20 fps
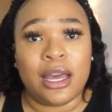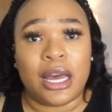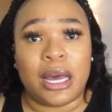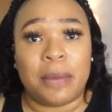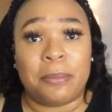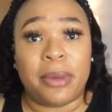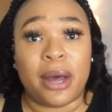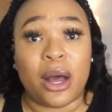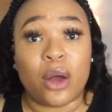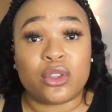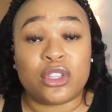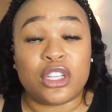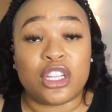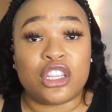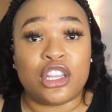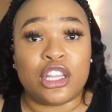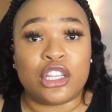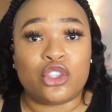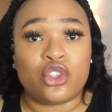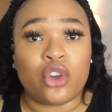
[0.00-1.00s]
about
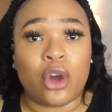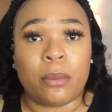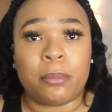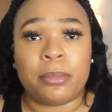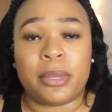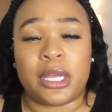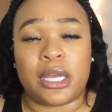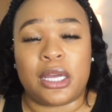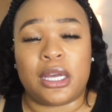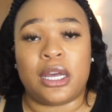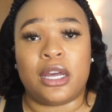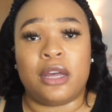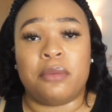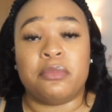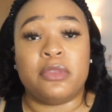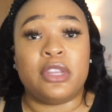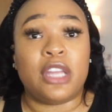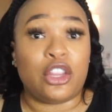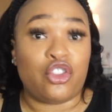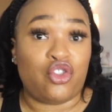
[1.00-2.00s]
the topic
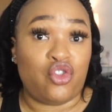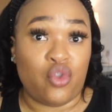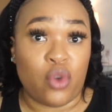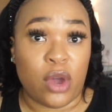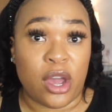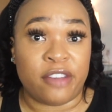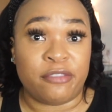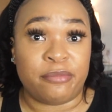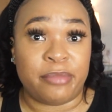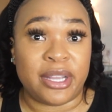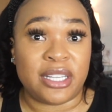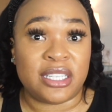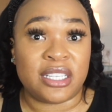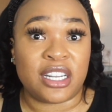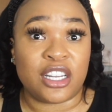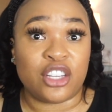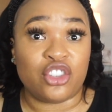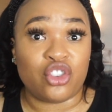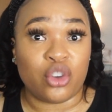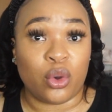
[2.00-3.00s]
that you have
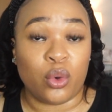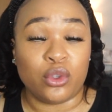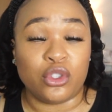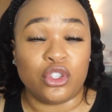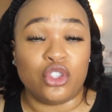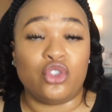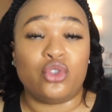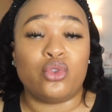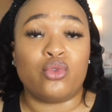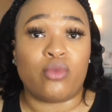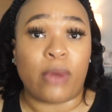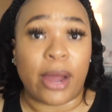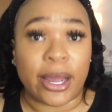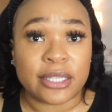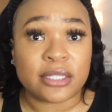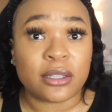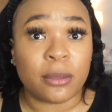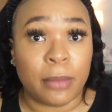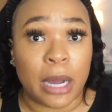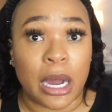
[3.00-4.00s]
basically chosen to
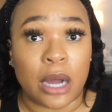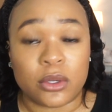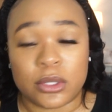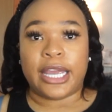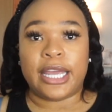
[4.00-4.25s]
write about.